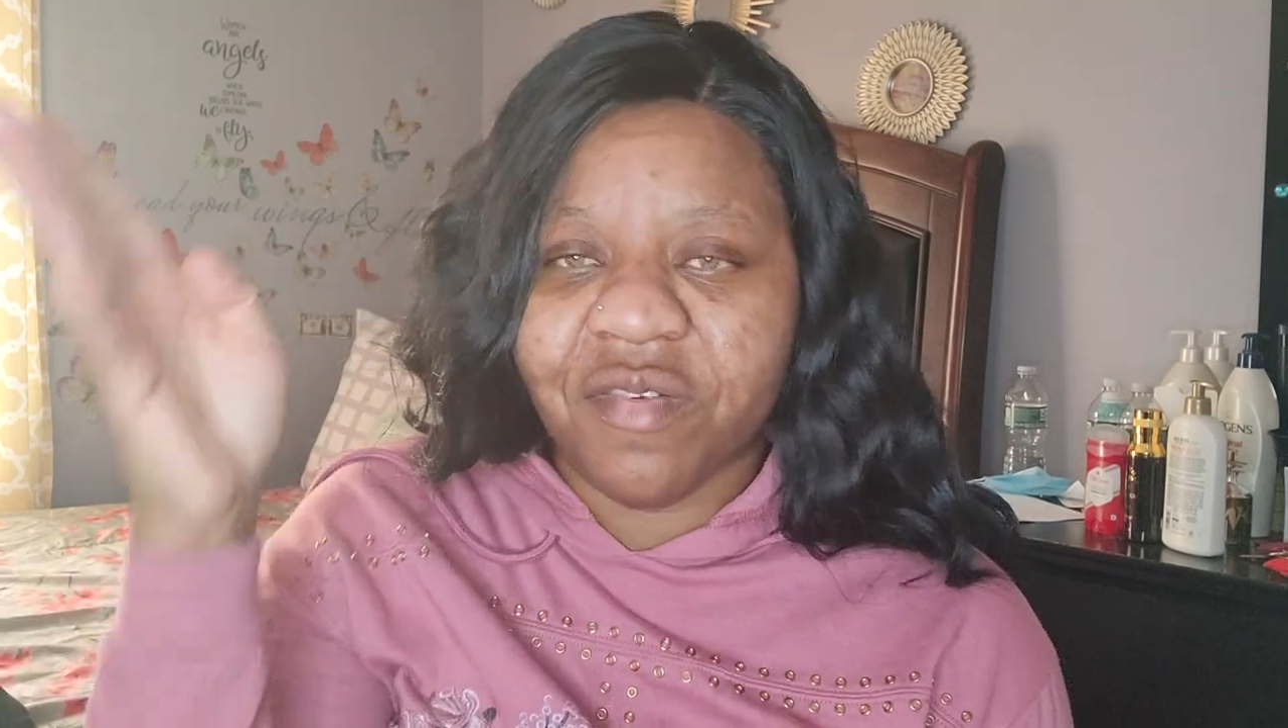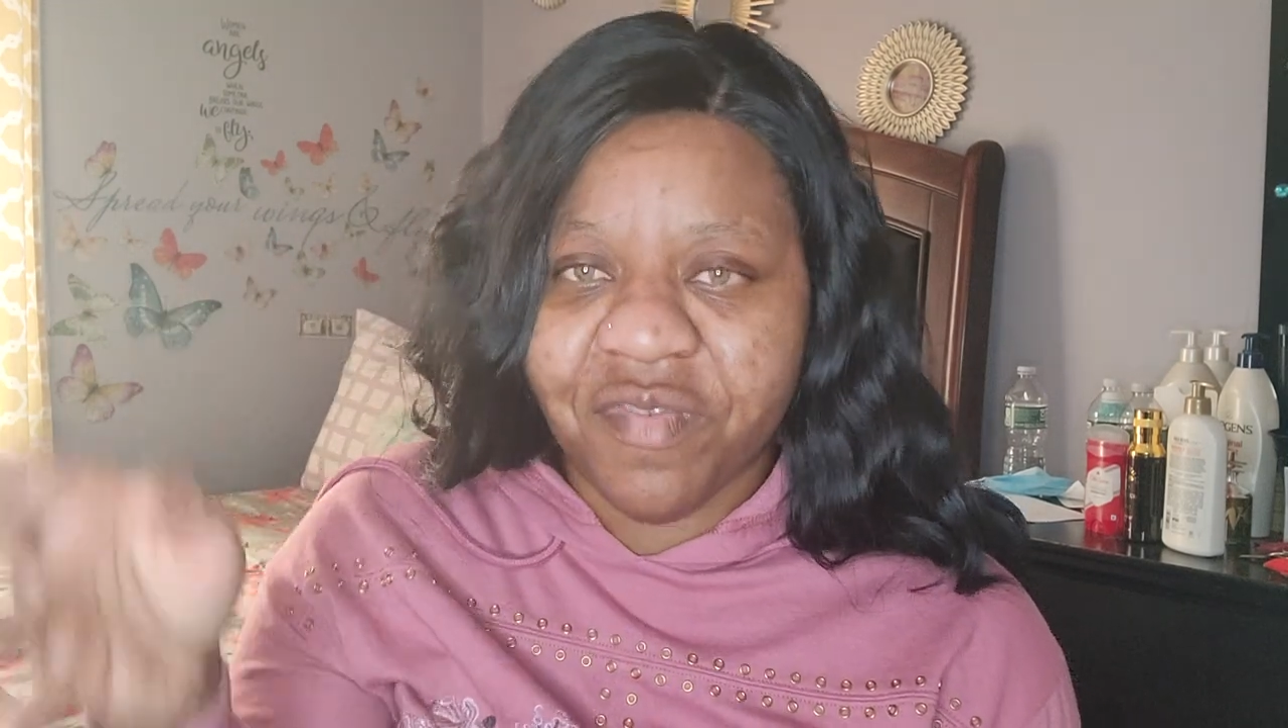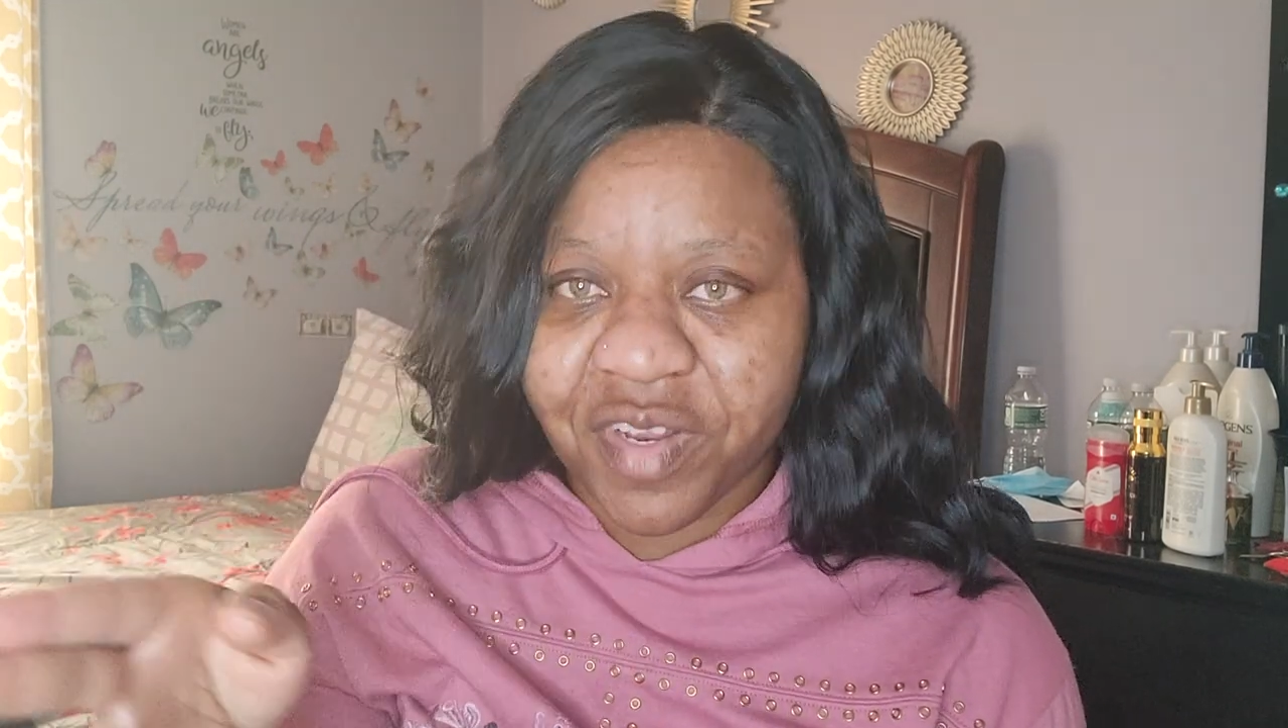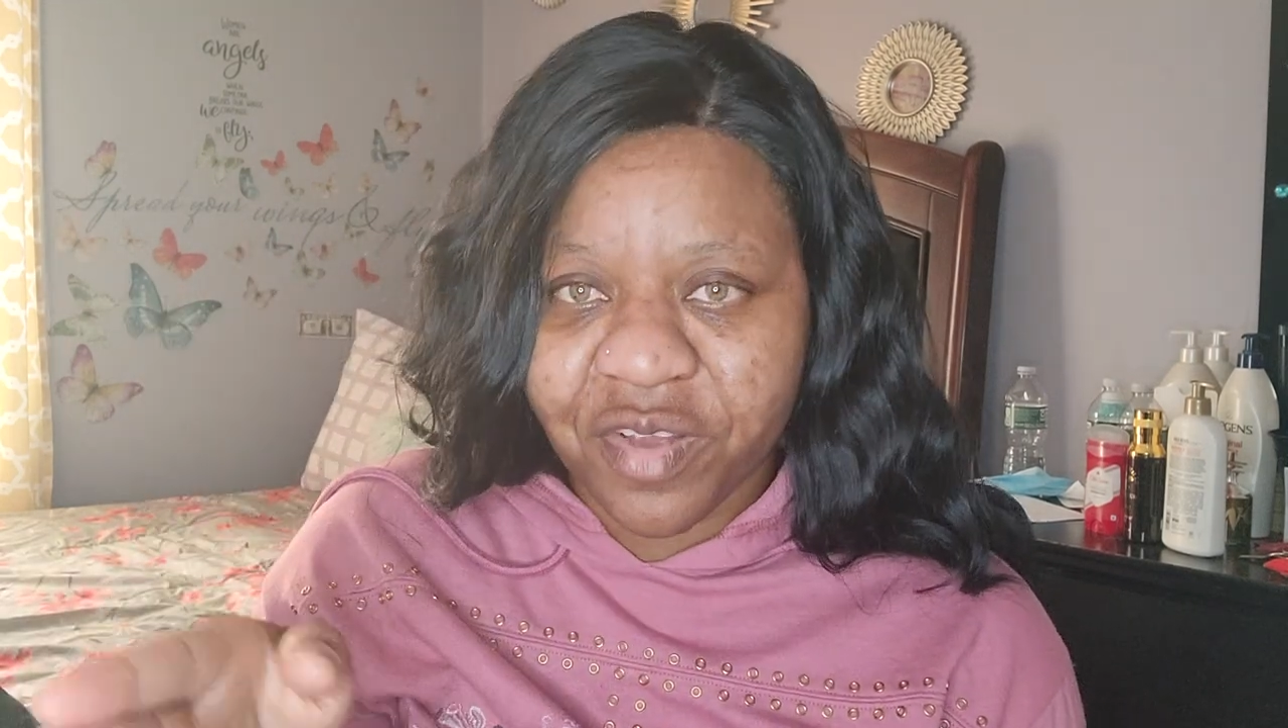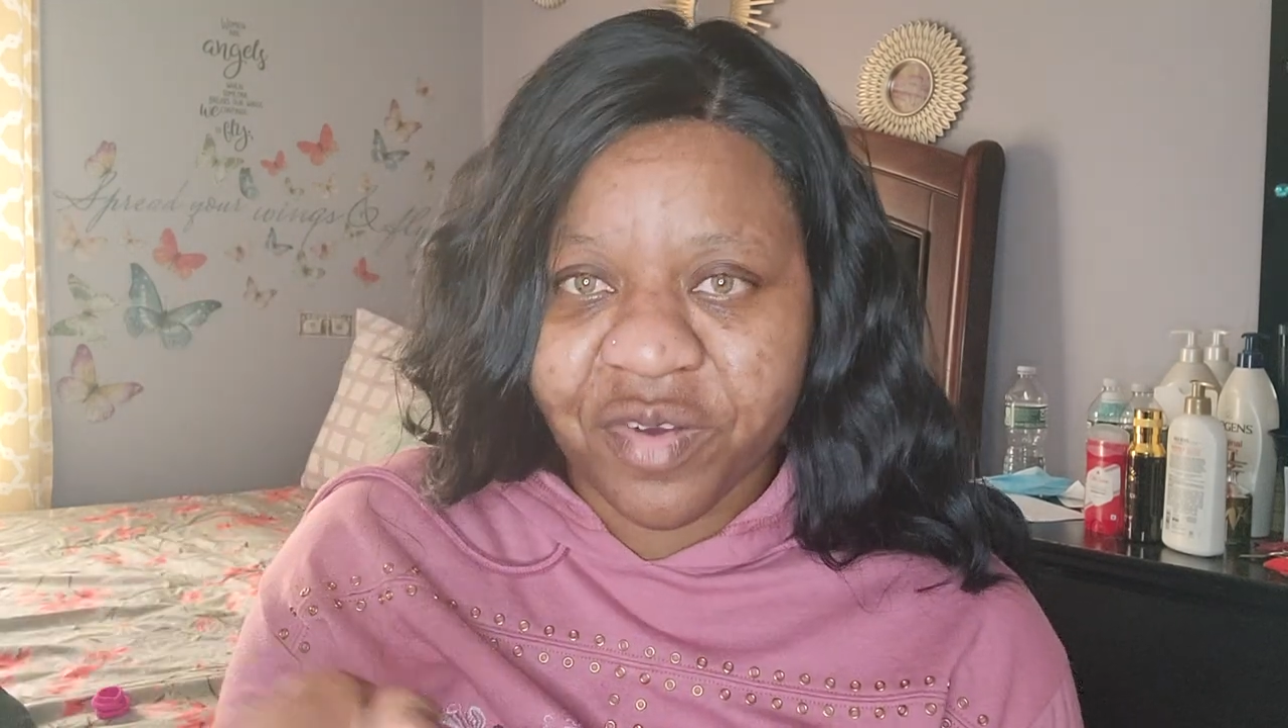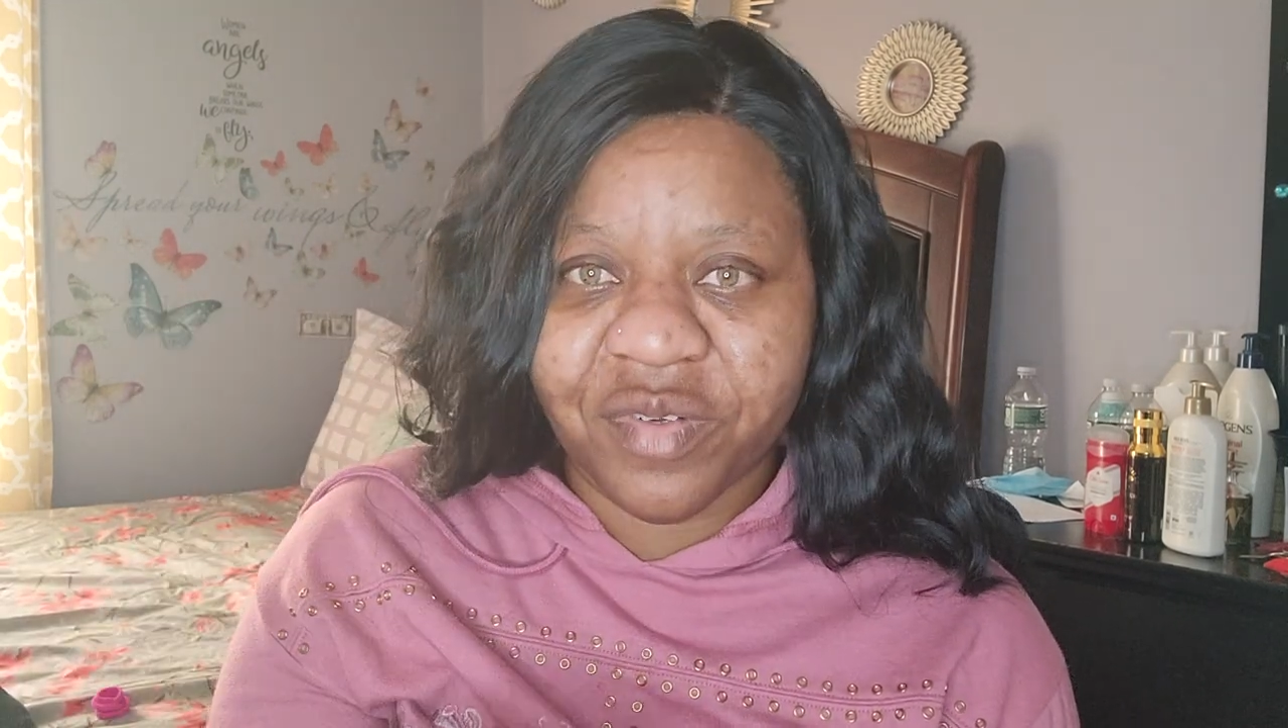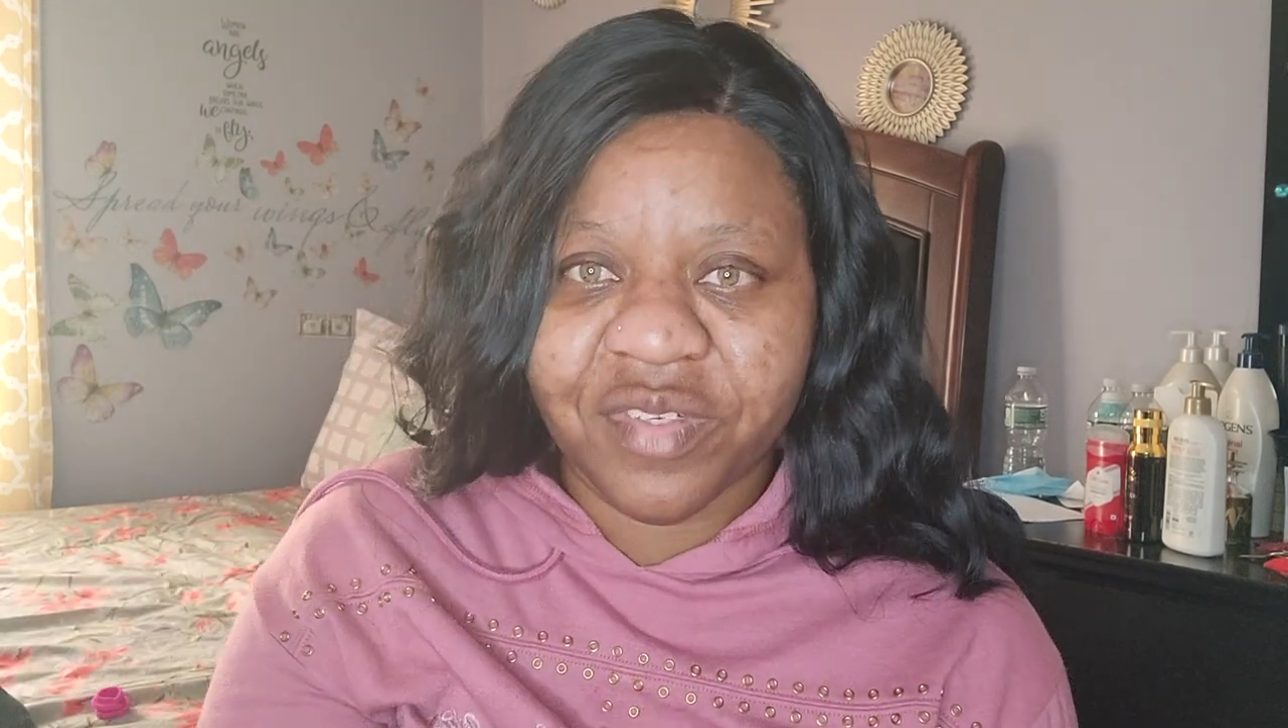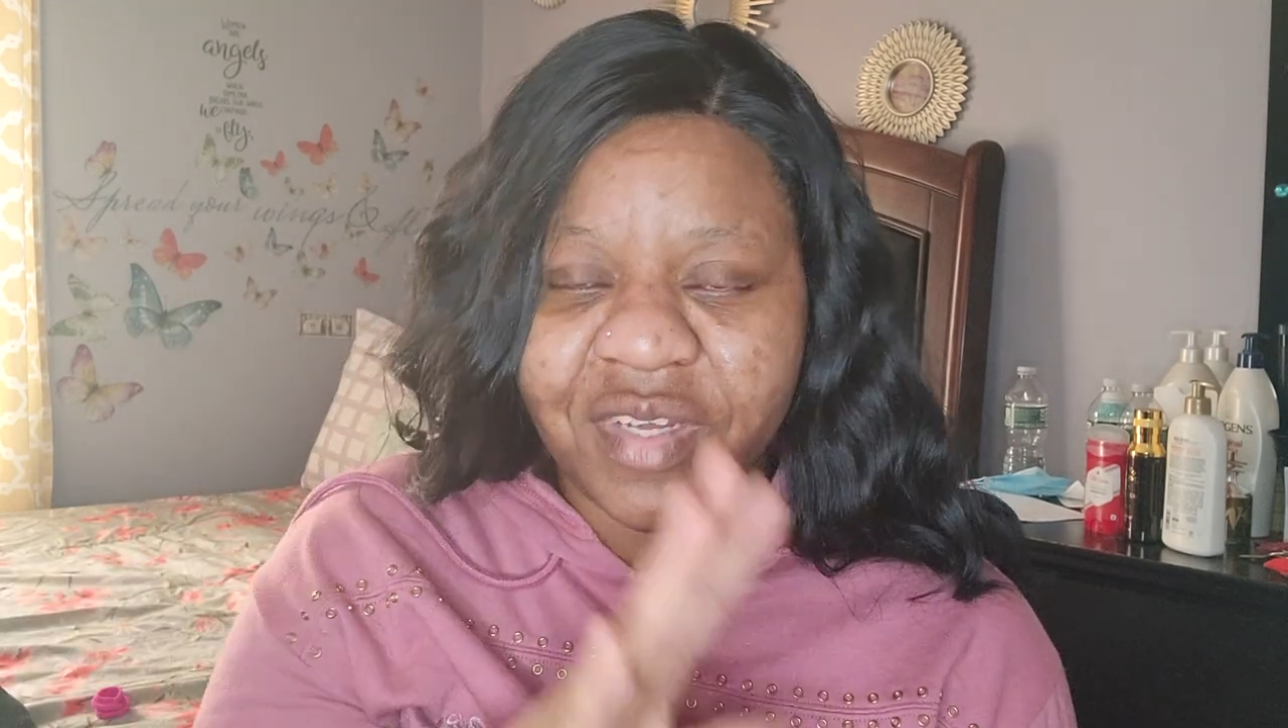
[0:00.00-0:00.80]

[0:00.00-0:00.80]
video.